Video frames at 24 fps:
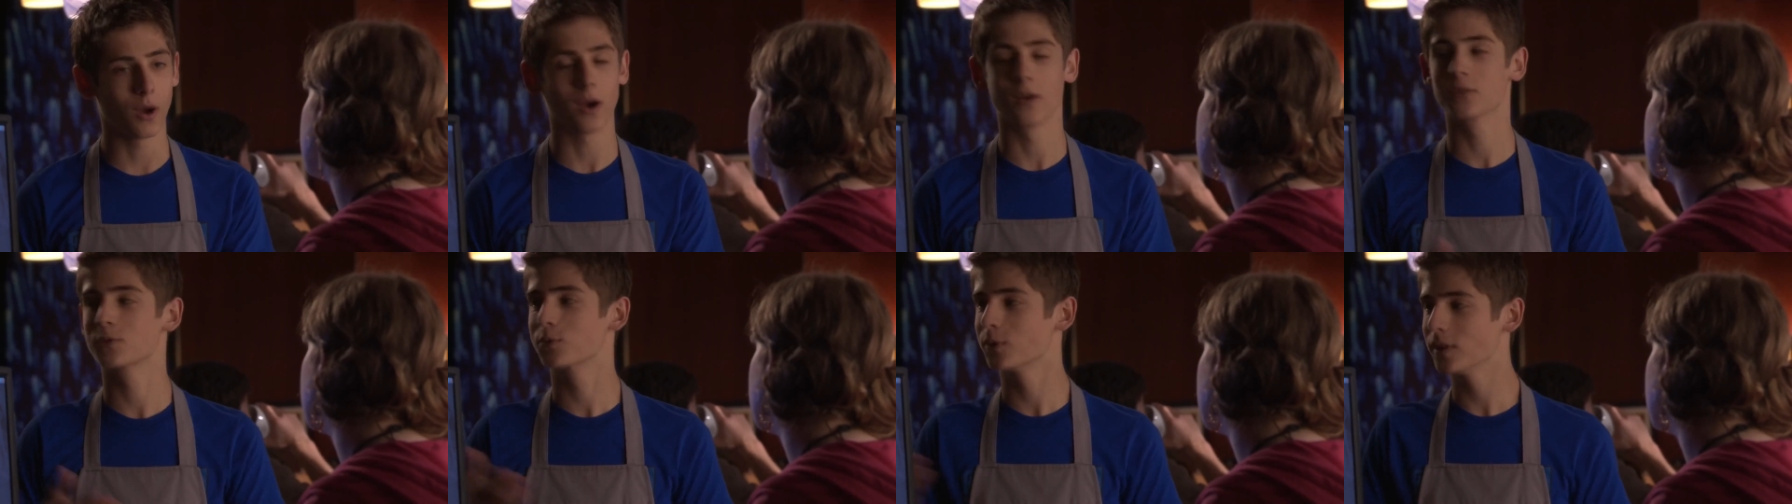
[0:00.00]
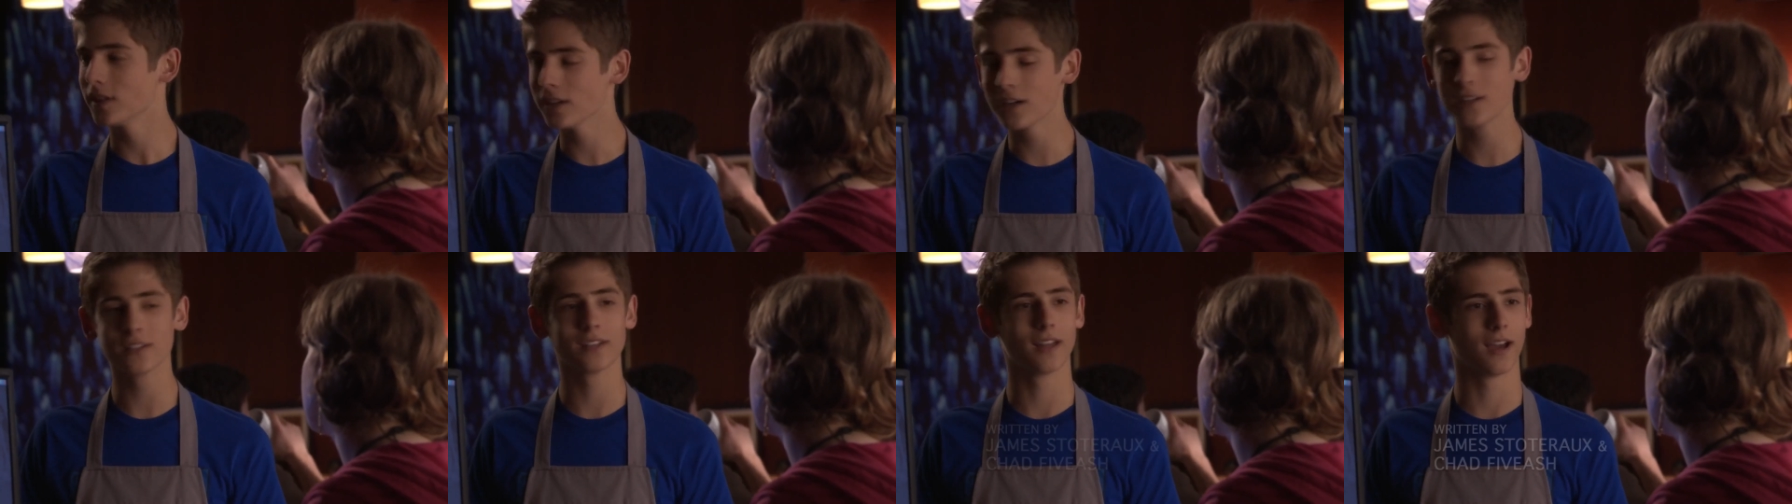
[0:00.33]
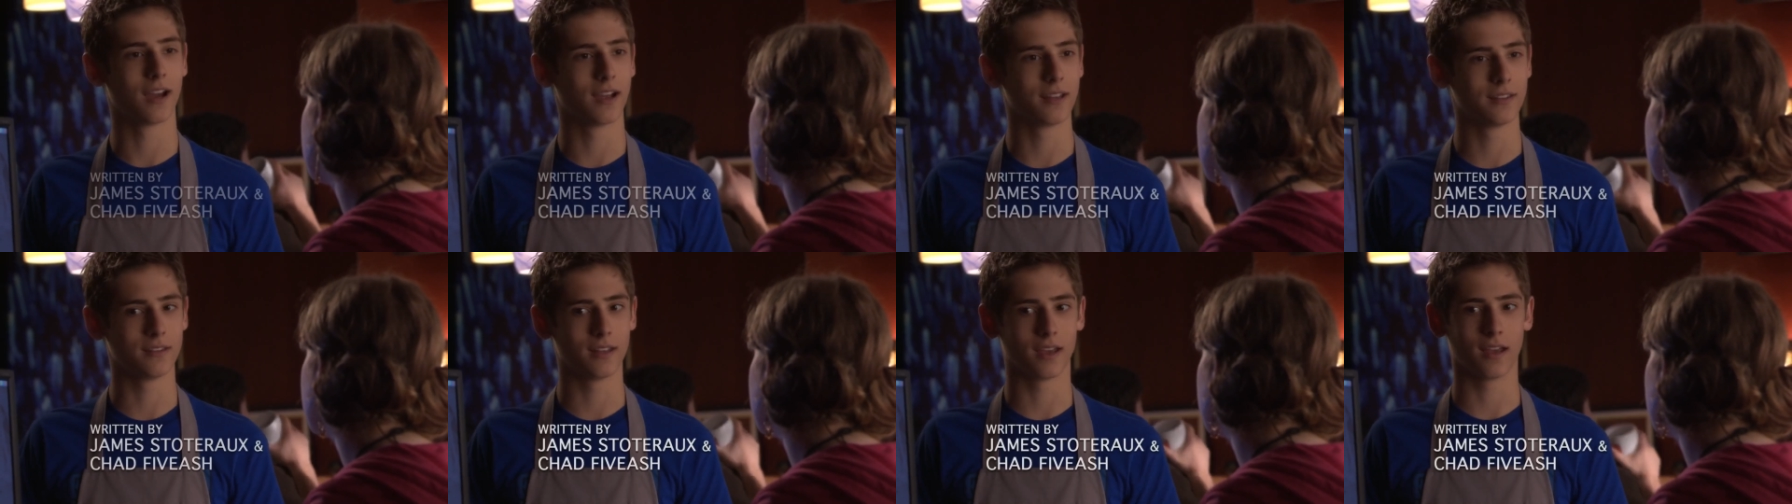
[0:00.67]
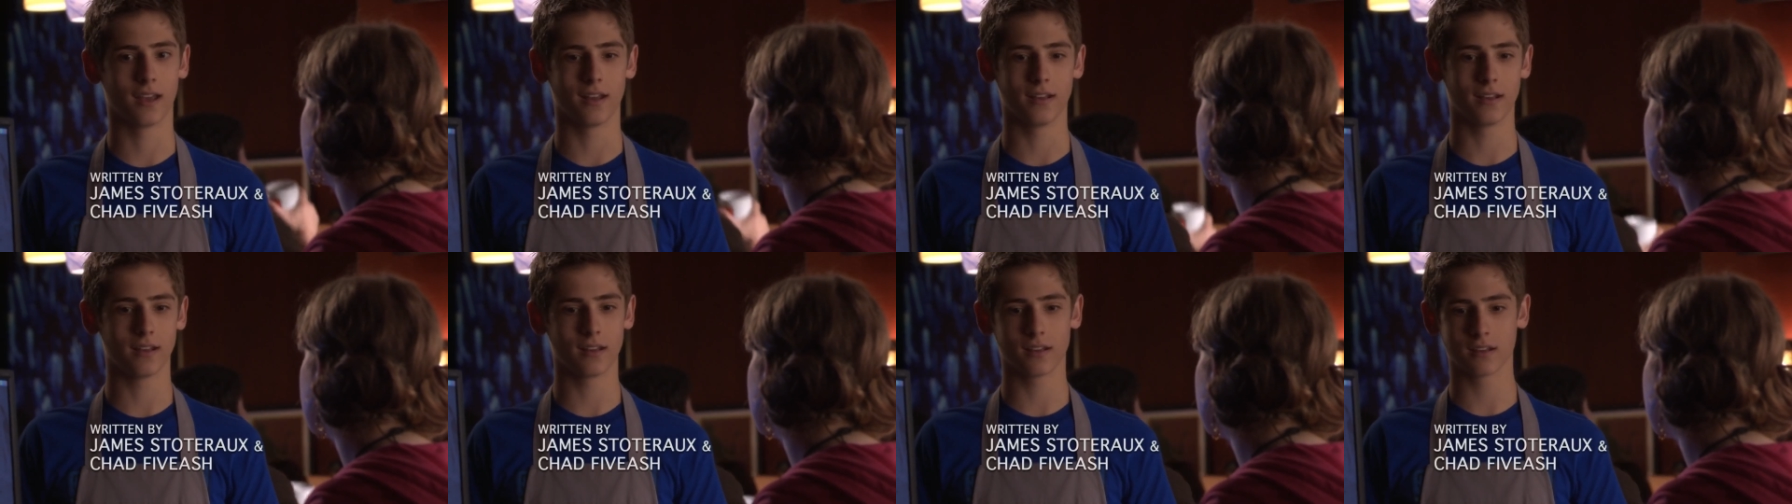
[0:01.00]
I was reading online
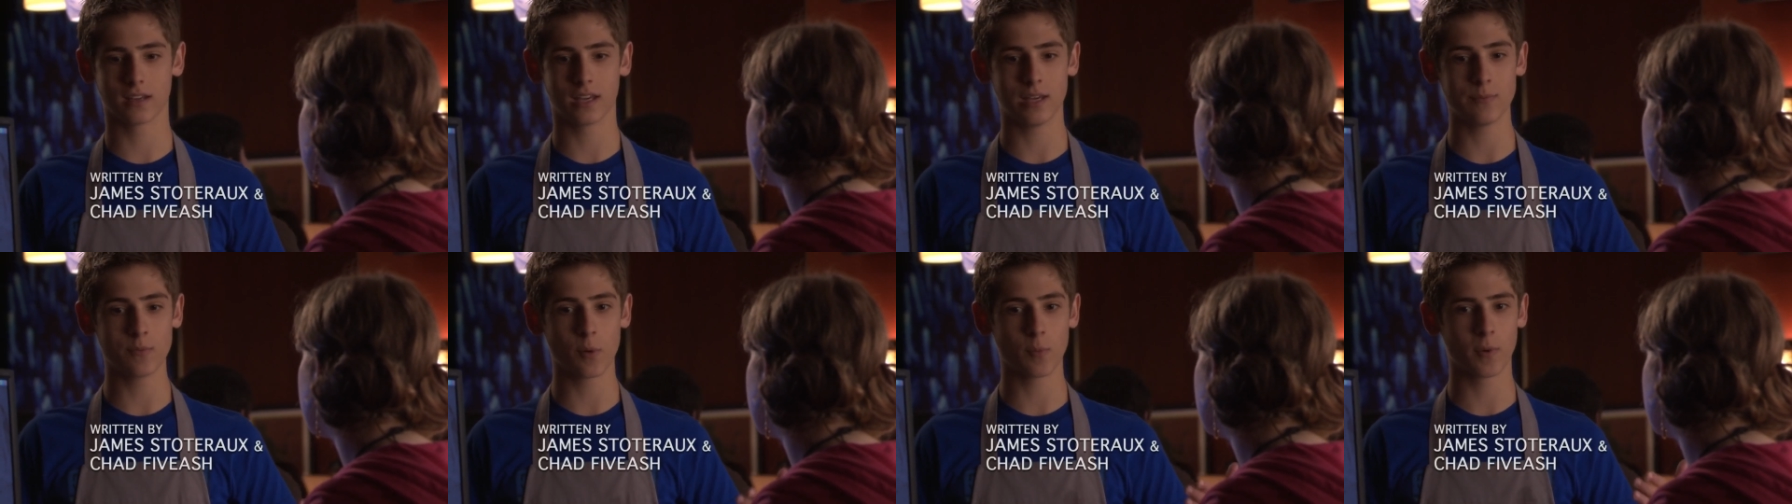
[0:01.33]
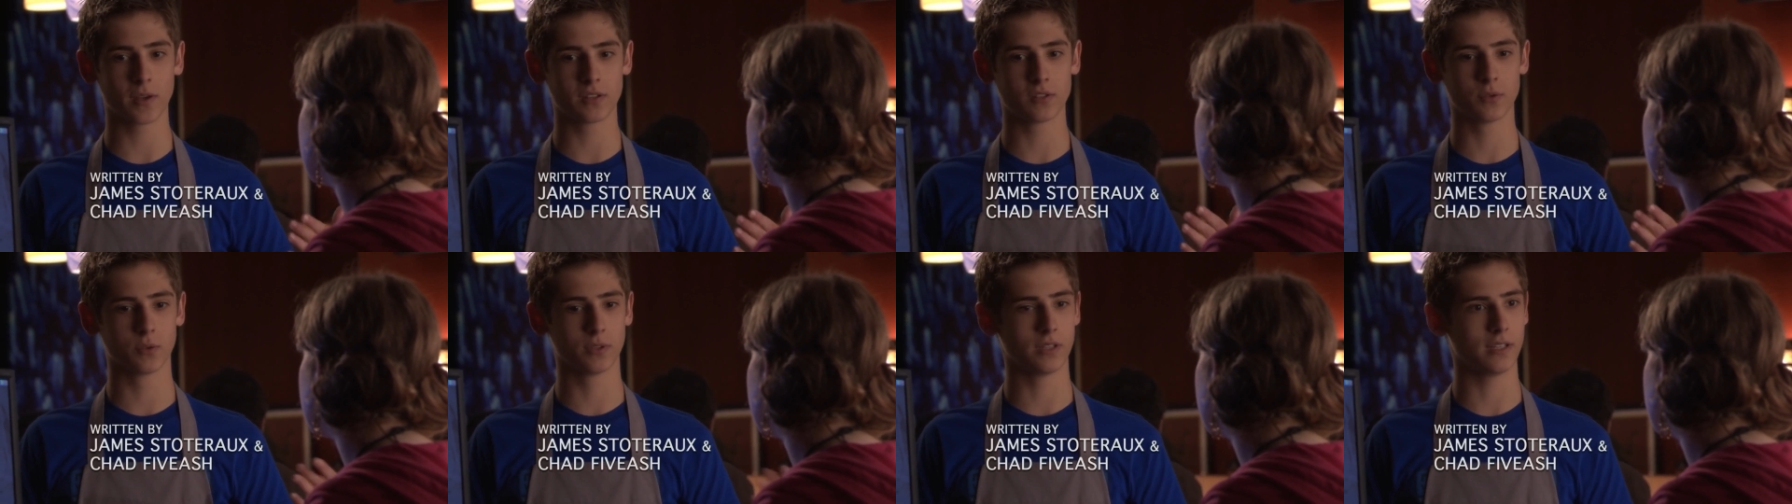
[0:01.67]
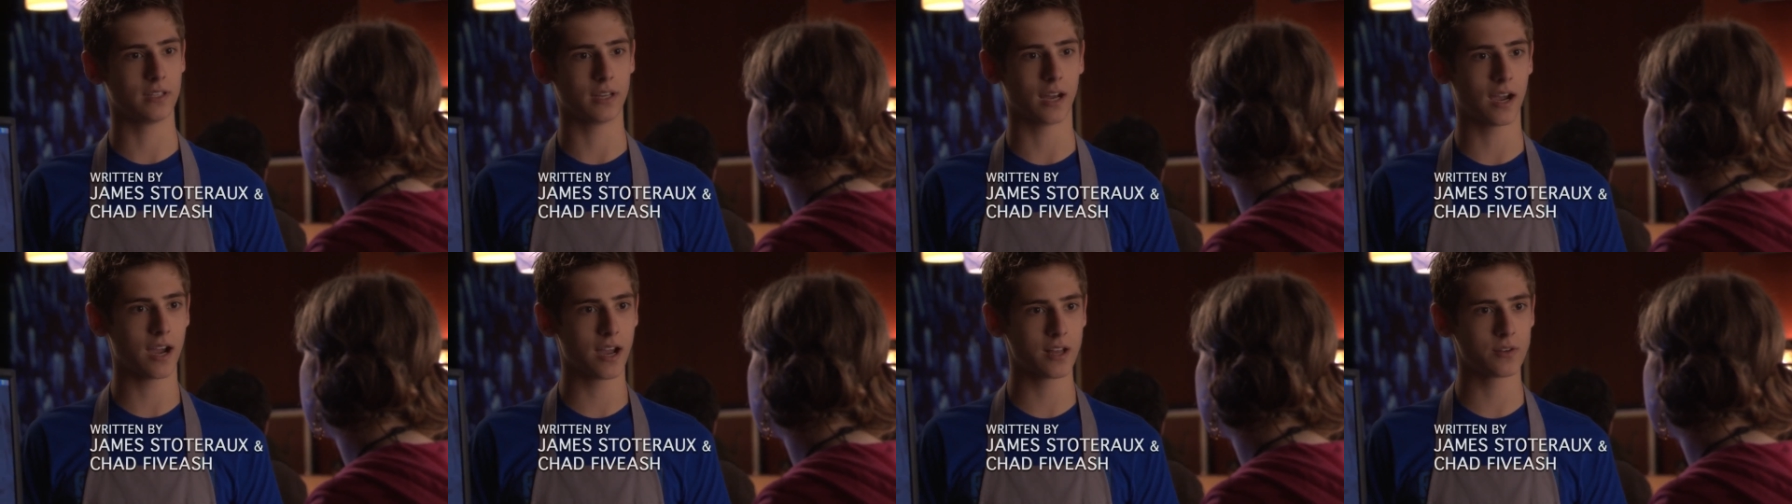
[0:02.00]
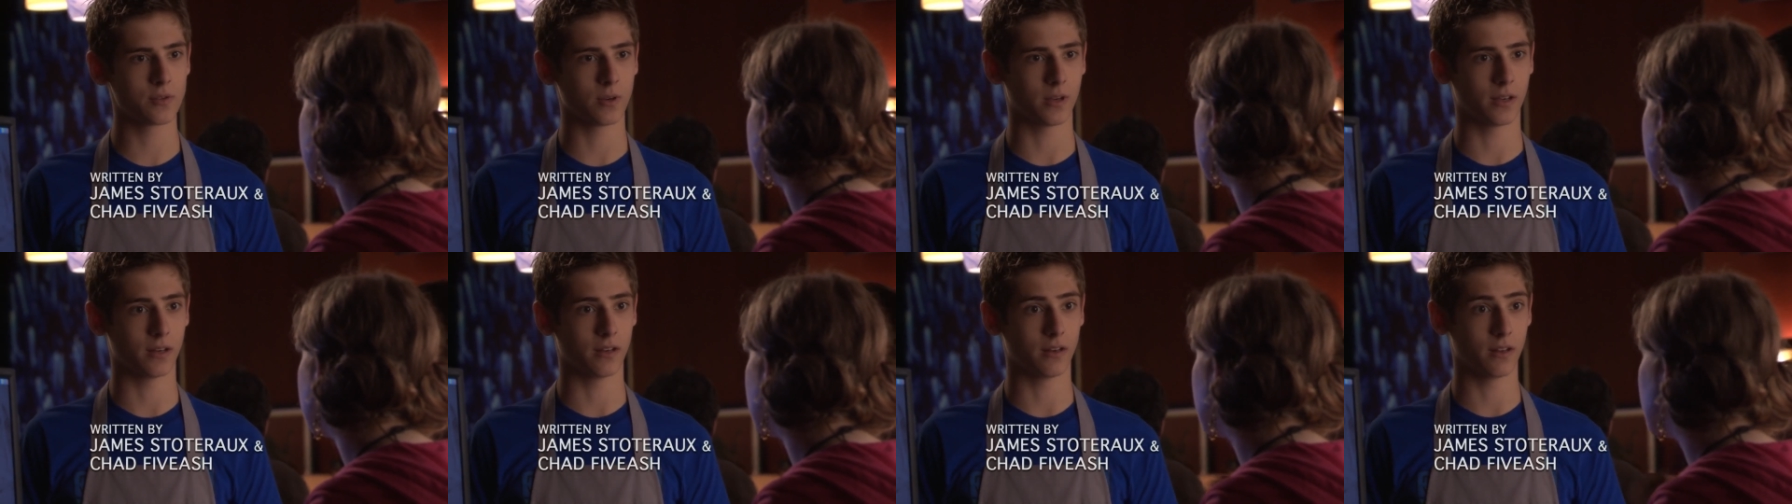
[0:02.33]
that chemo makes you really
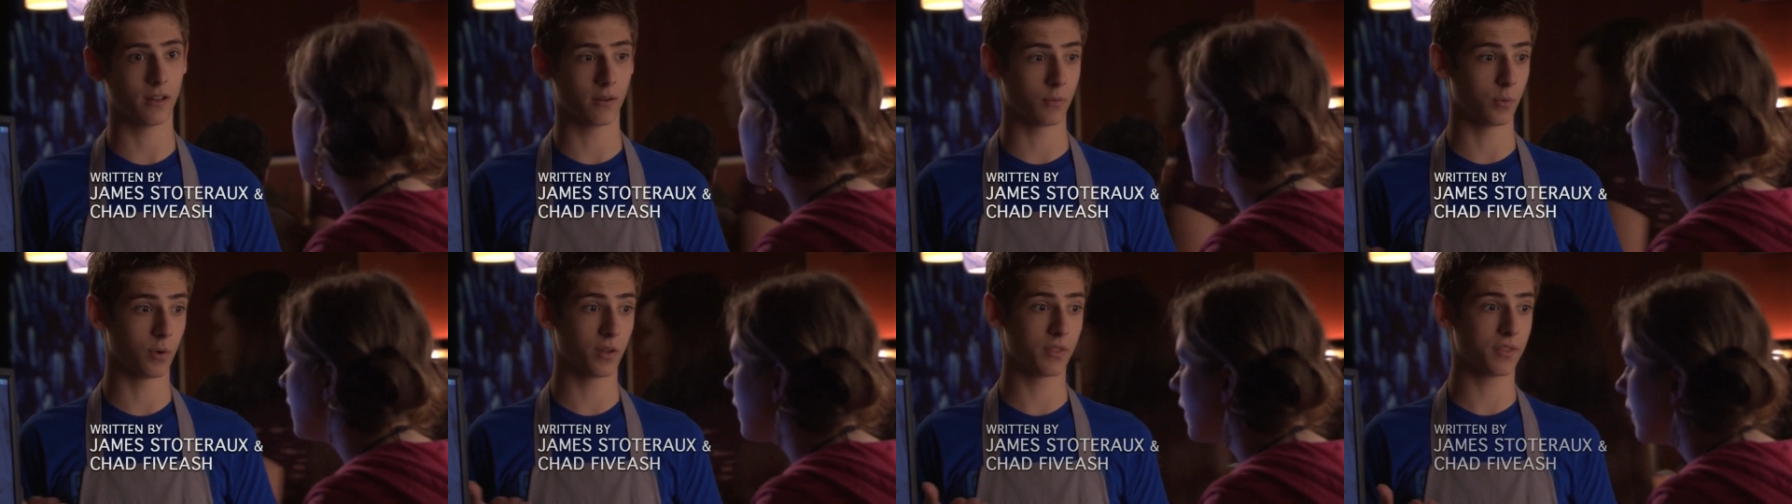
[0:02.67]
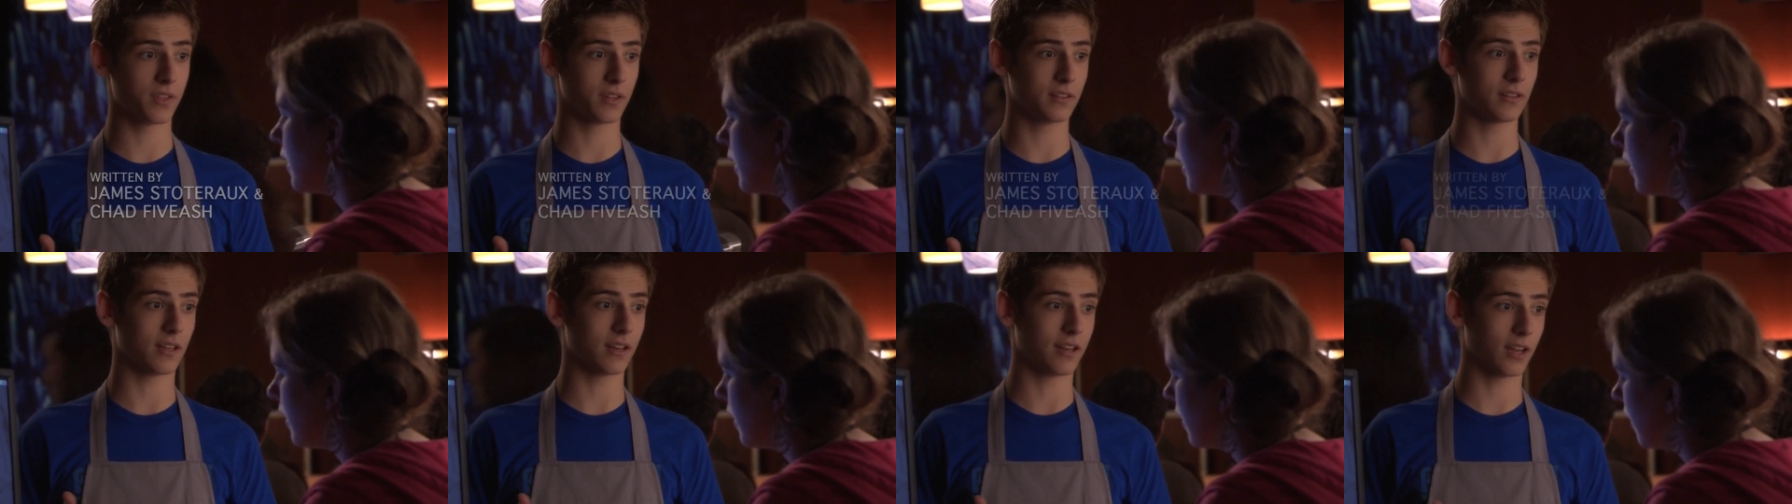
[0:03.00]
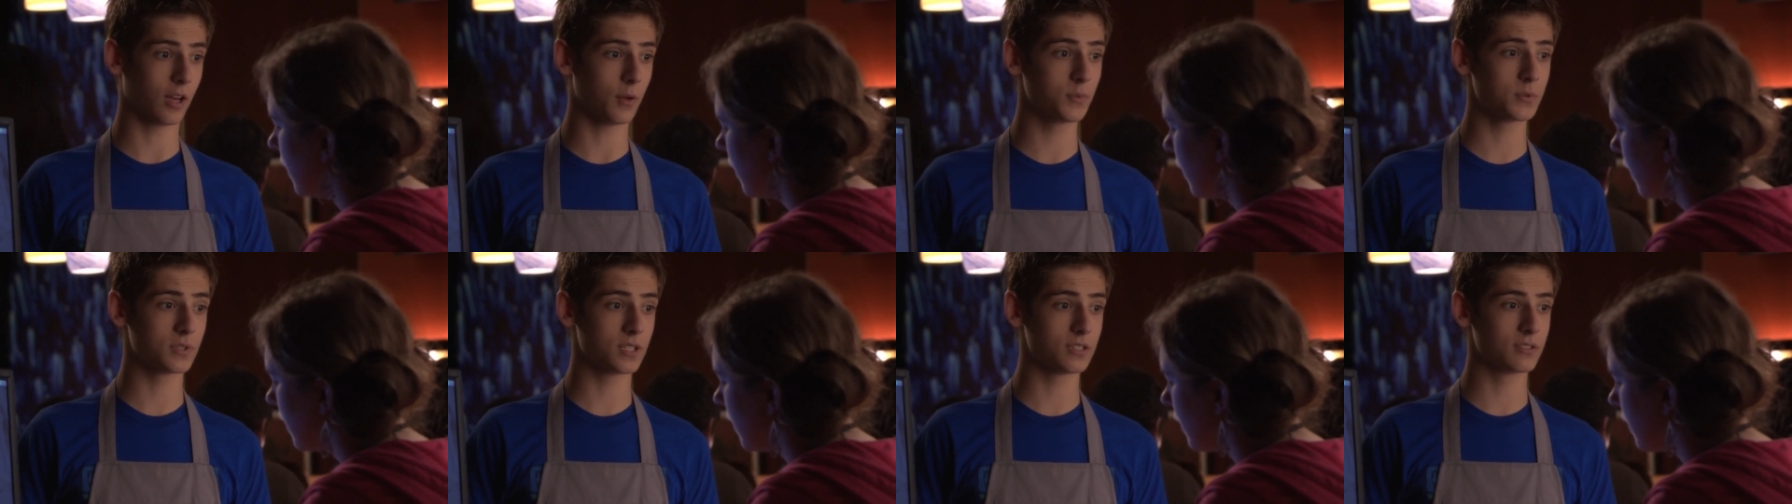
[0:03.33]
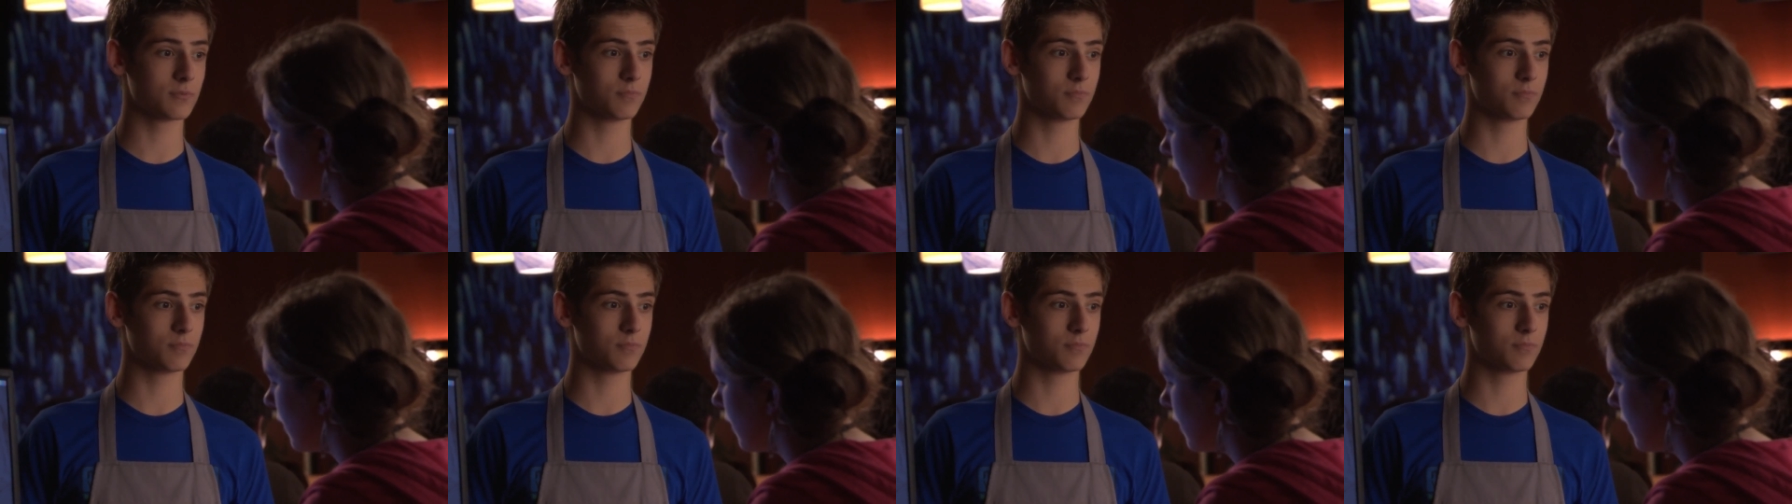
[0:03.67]
dehydrated, and one thing that helps is